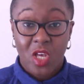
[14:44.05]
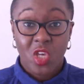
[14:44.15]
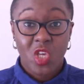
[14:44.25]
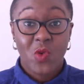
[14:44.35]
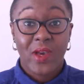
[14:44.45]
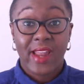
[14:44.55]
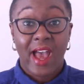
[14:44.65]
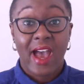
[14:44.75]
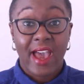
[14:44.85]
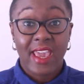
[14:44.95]
you and
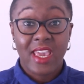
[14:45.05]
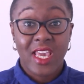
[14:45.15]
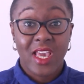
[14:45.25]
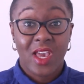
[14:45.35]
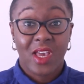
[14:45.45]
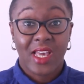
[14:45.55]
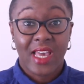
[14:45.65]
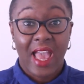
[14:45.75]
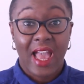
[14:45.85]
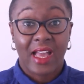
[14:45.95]
I
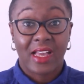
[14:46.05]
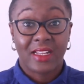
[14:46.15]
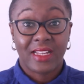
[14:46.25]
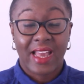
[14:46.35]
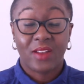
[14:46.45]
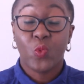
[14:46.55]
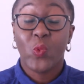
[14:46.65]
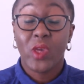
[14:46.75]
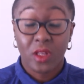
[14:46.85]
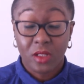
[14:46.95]
can
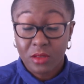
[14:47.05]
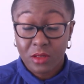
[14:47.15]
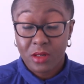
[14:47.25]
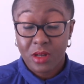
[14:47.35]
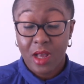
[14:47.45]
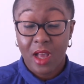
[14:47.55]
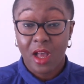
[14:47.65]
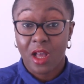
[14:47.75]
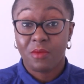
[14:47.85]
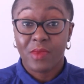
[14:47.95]
and will
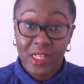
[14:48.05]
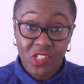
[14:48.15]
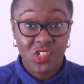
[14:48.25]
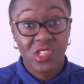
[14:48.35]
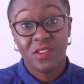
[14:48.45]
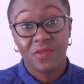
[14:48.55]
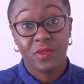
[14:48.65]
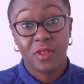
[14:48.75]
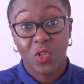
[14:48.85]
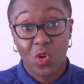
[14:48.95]
achieve
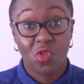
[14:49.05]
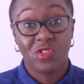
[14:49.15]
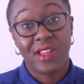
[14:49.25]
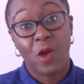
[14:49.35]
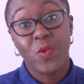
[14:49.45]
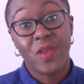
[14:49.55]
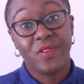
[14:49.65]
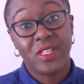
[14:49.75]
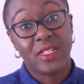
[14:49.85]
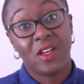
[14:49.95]
the goals that we've
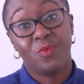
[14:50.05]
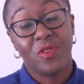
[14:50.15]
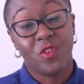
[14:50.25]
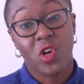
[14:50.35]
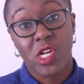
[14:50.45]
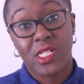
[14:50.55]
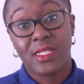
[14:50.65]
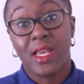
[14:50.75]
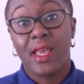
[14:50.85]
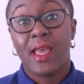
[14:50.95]
set out before
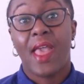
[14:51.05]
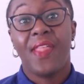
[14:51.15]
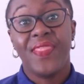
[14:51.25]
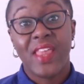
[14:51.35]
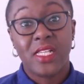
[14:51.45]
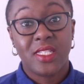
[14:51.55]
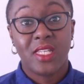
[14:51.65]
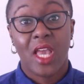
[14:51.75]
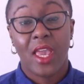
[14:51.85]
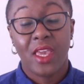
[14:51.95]
us this
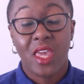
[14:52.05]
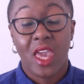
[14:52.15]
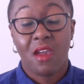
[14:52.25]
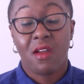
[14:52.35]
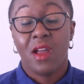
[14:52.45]
year.